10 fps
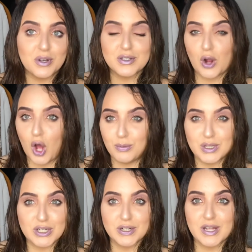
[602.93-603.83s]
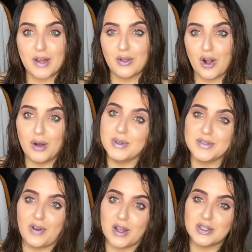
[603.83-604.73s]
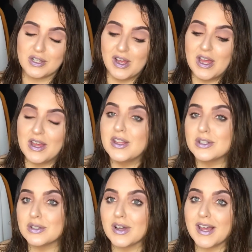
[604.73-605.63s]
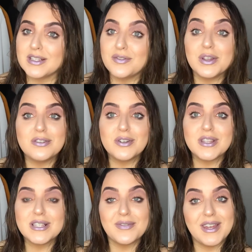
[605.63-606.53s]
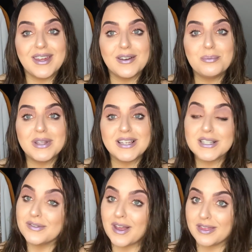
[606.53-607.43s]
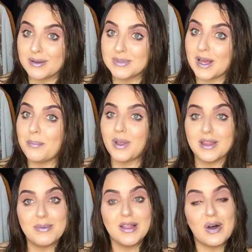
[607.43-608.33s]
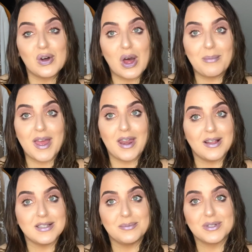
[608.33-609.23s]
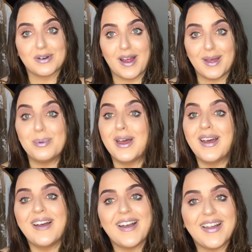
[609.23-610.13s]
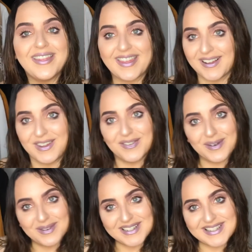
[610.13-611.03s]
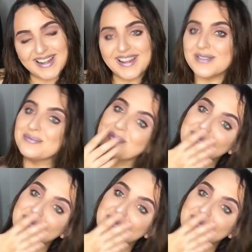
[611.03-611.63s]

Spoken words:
looks are always turned out, they're always fresh. So guys, if you enjoyed this video, please give it a thumbs up, leave me a little comment and subscribe, and thank you for watching.